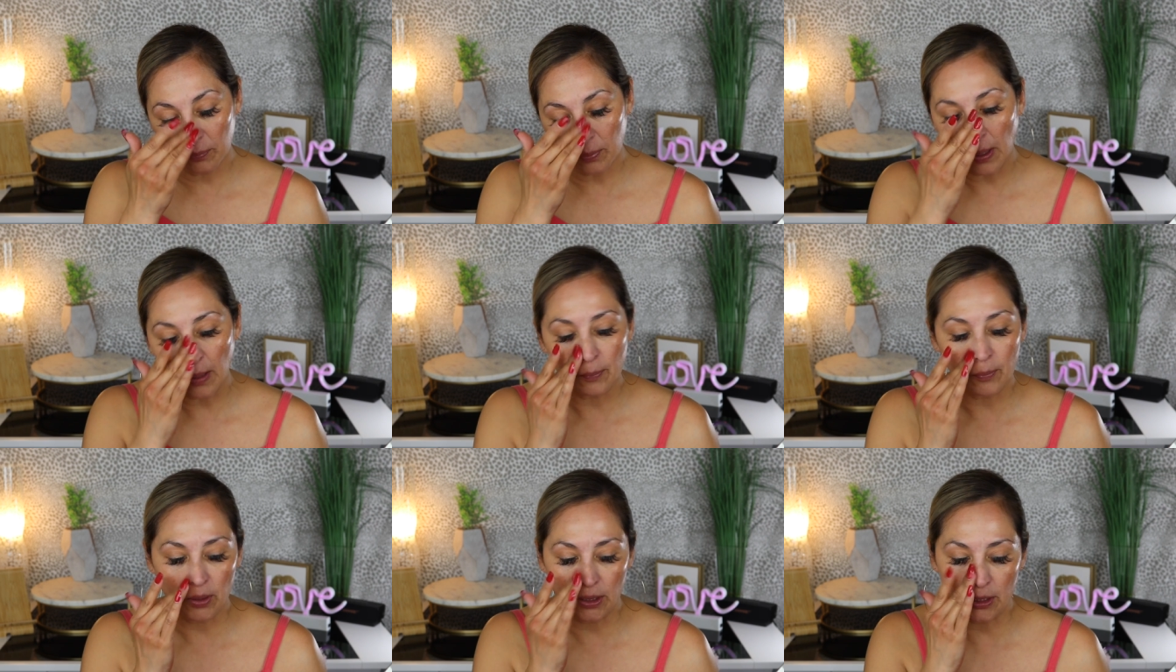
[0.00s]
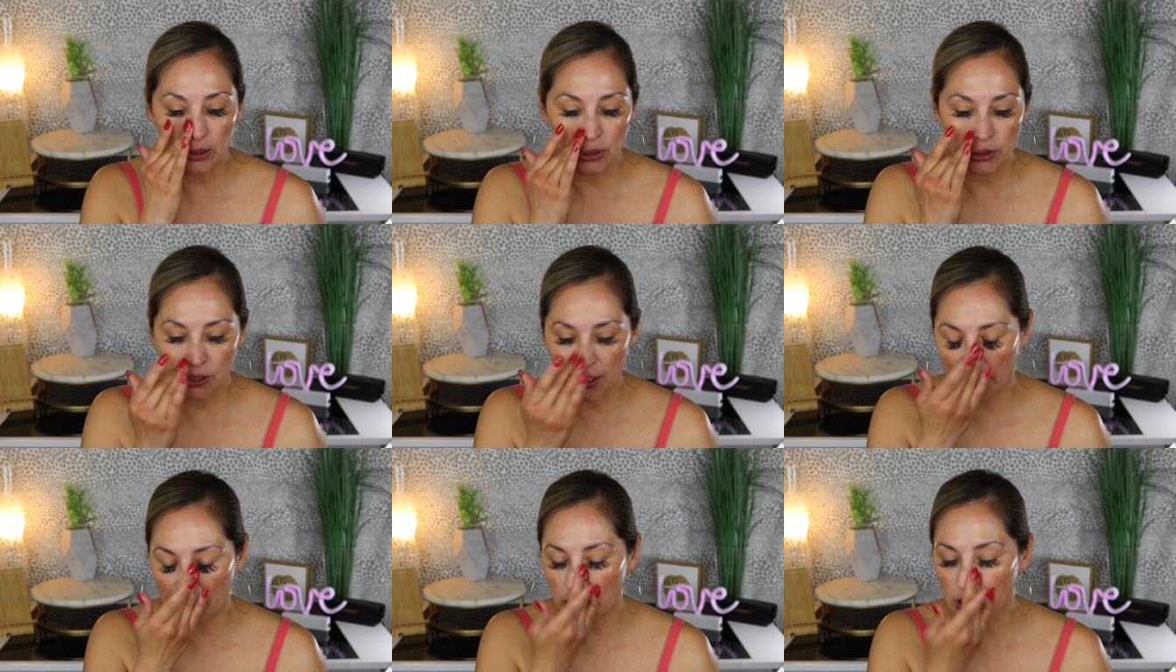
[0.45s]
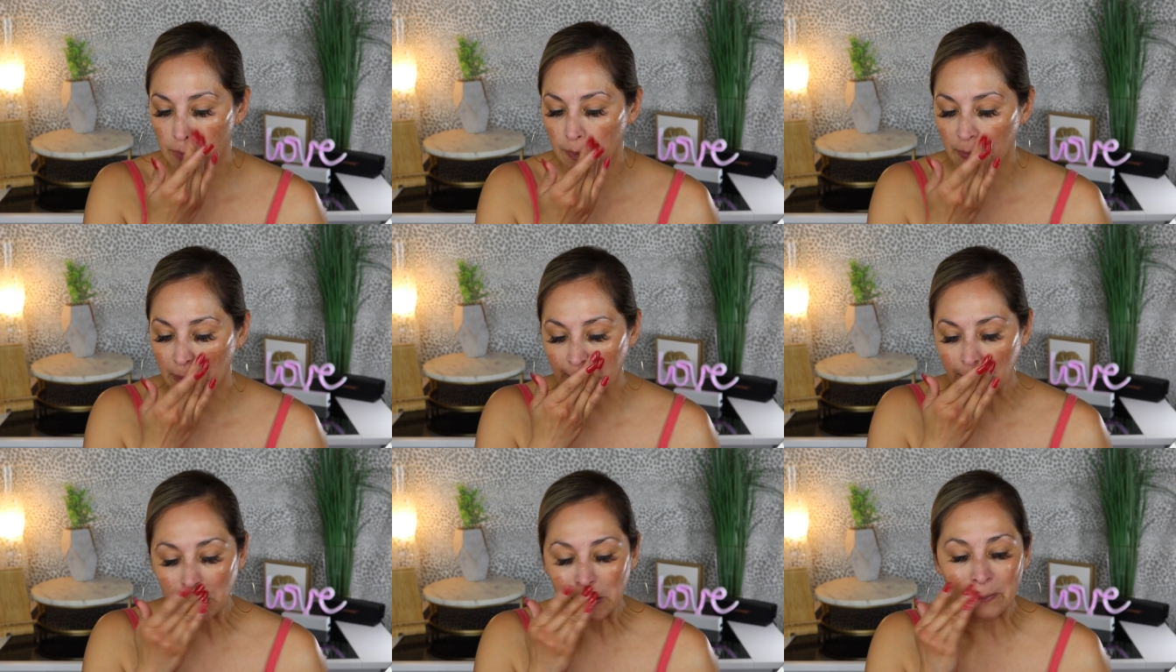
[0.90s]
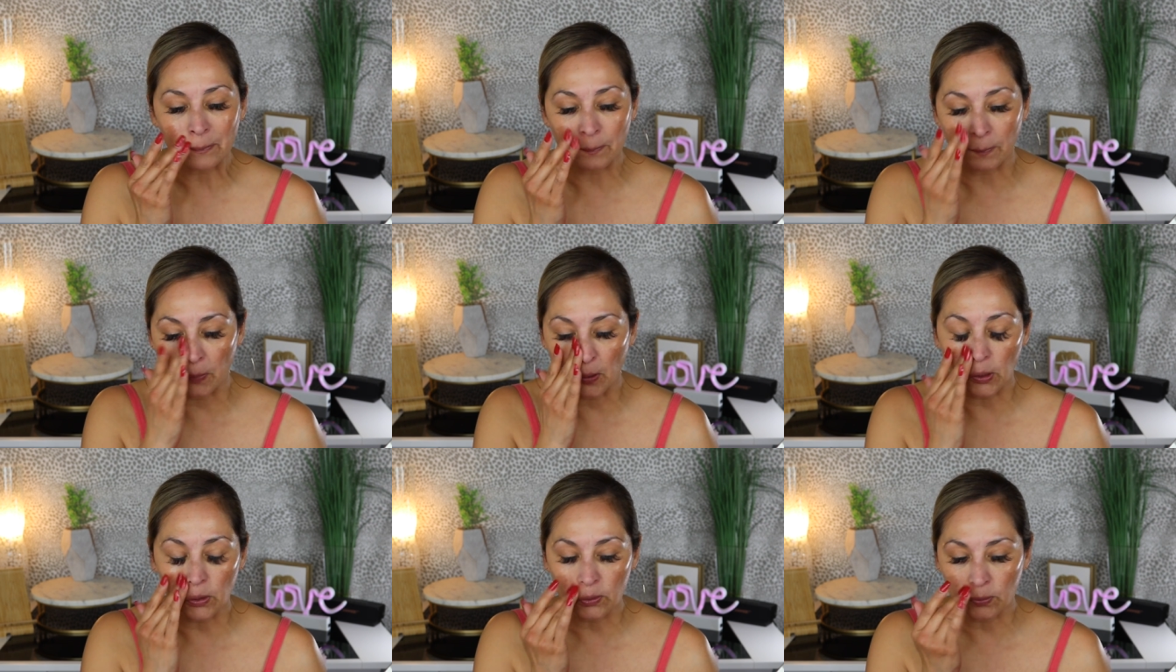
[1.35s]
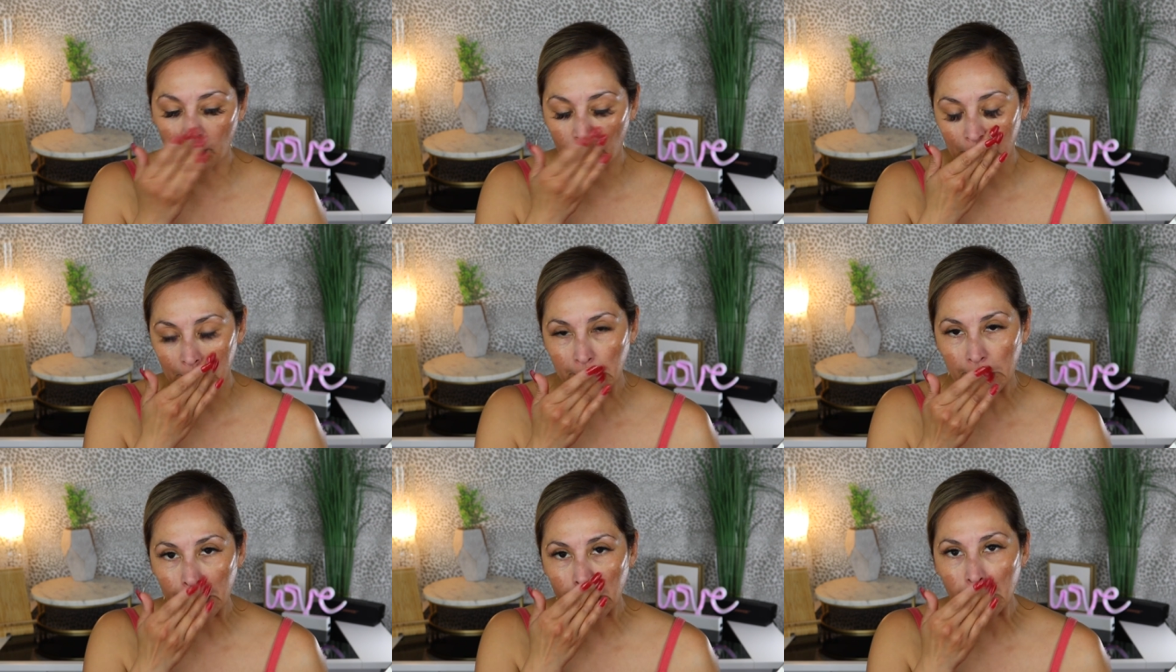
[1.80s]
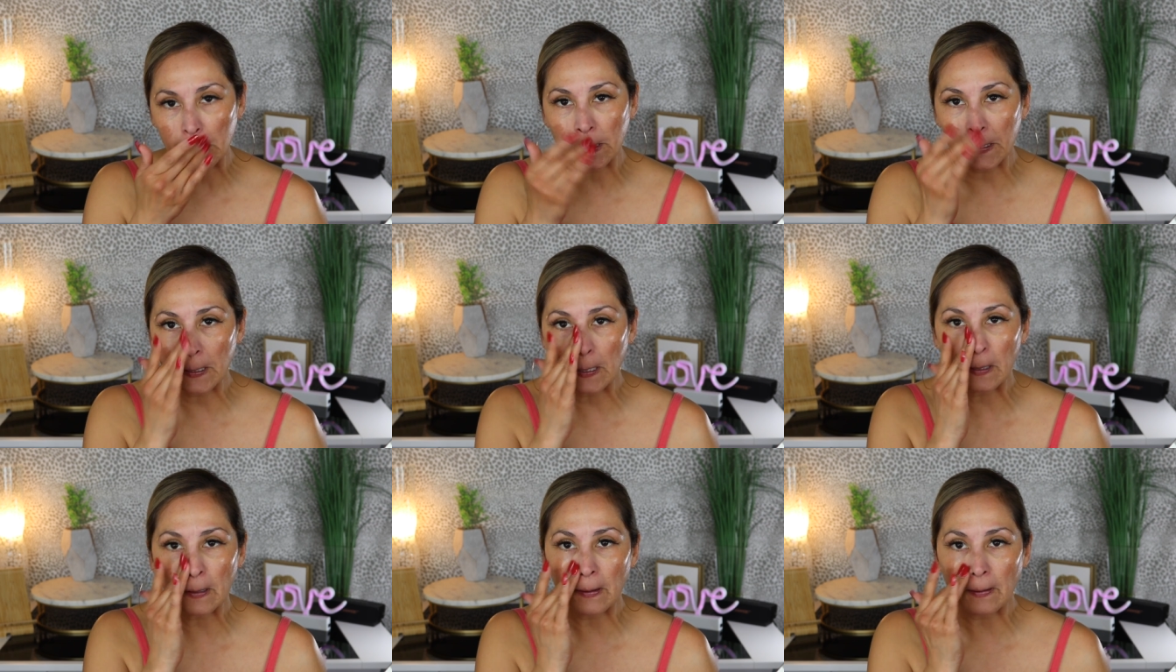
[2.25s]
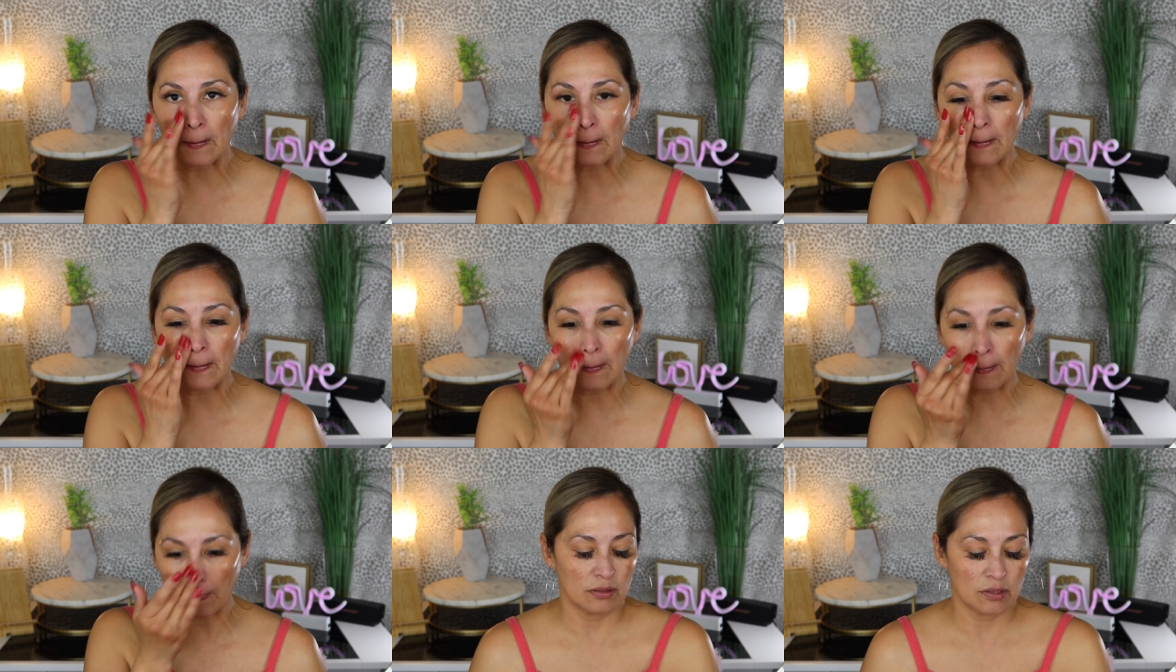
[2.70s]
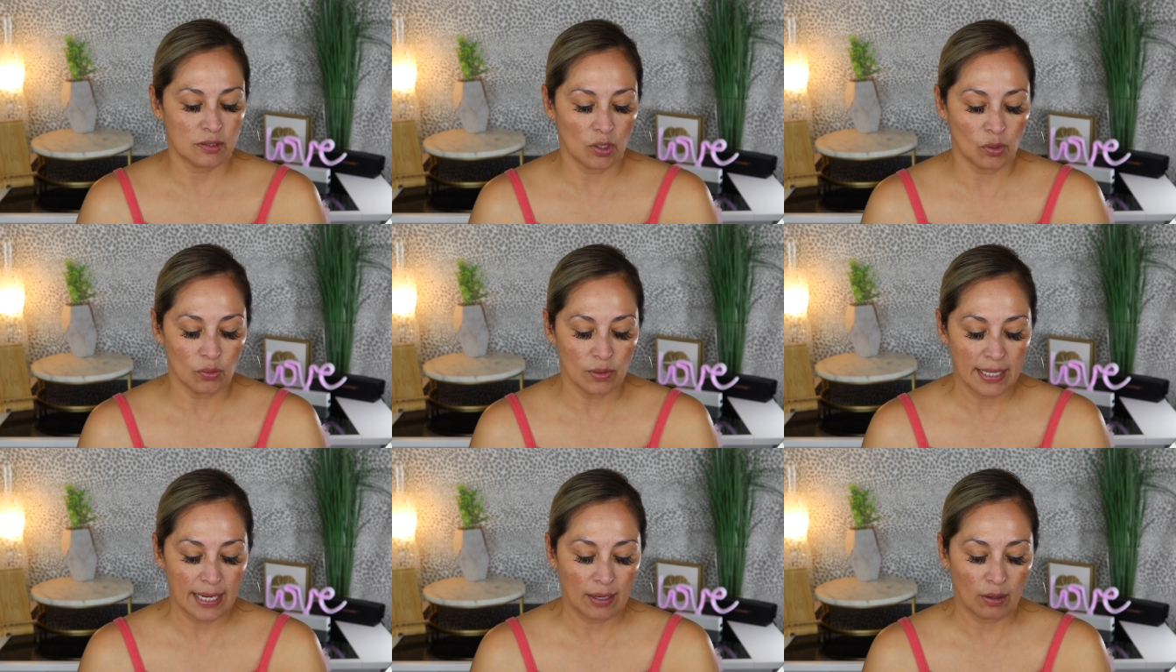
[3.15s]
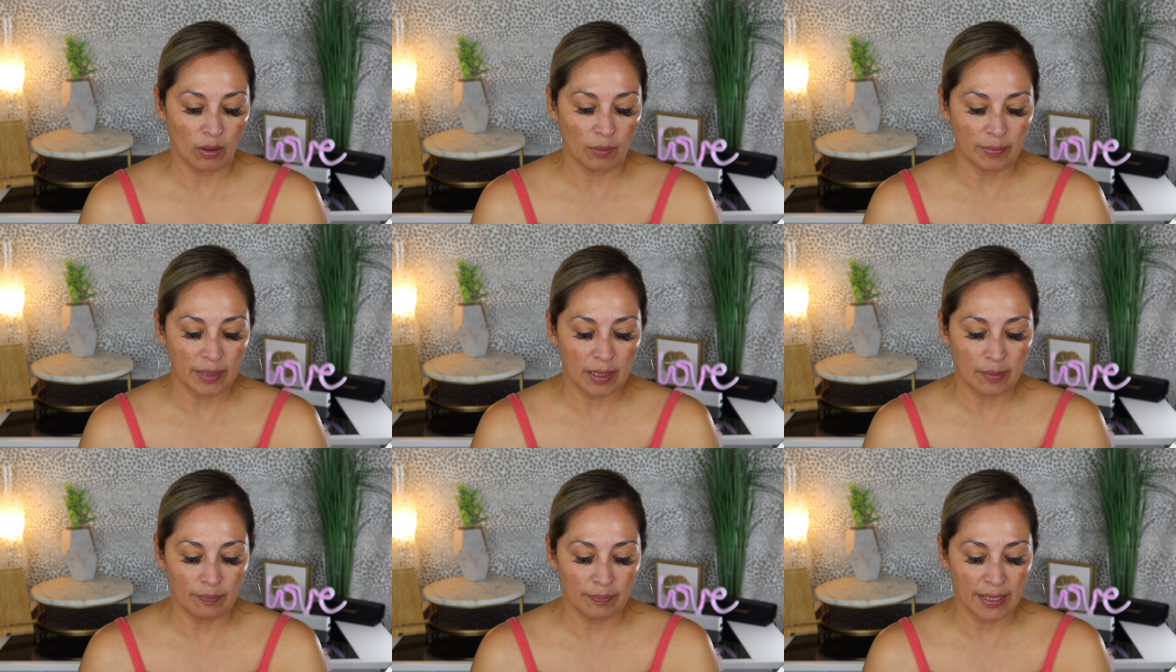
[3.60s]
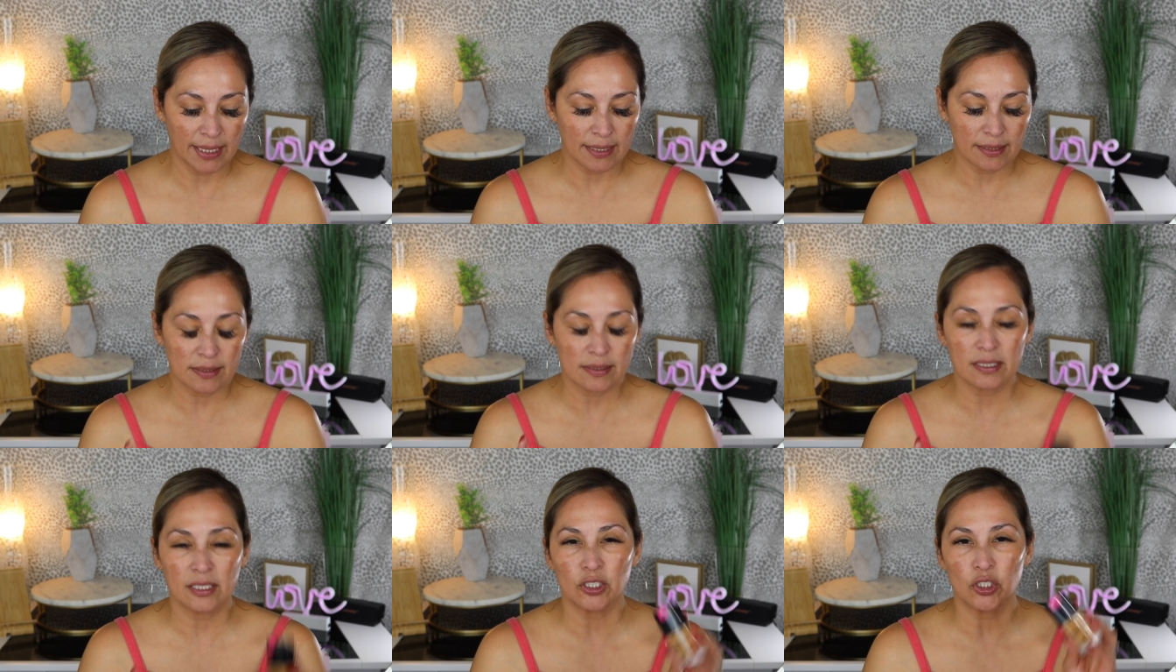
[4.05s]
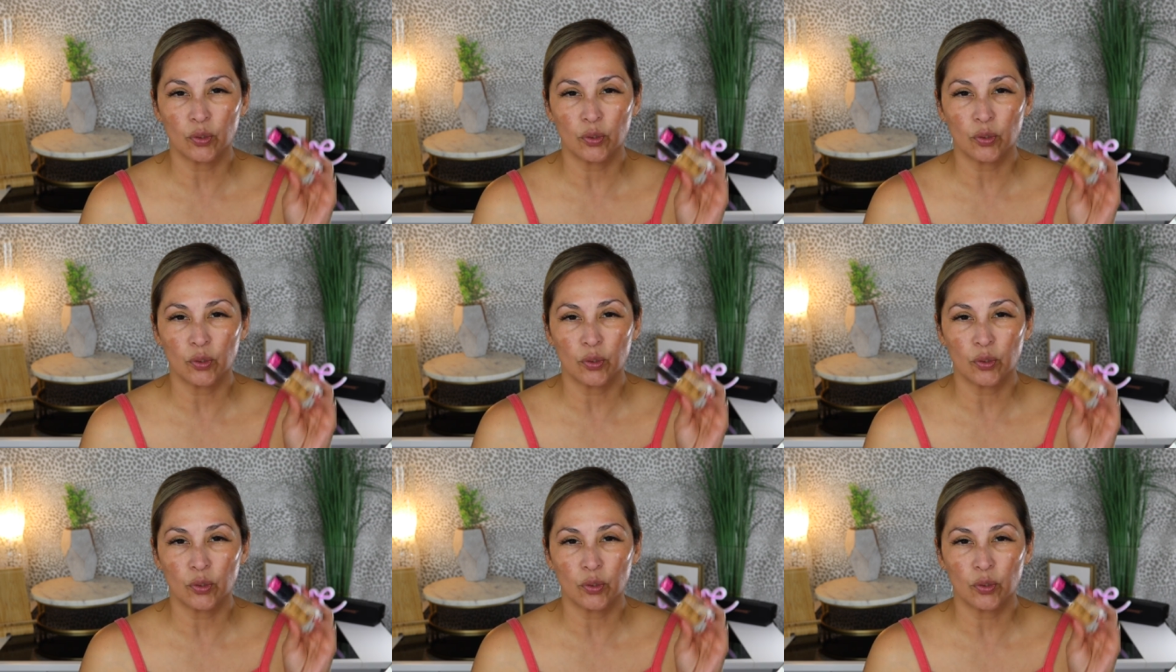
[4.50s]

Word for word: primer interchangeably. They're both really good. So now I'm gonna mix the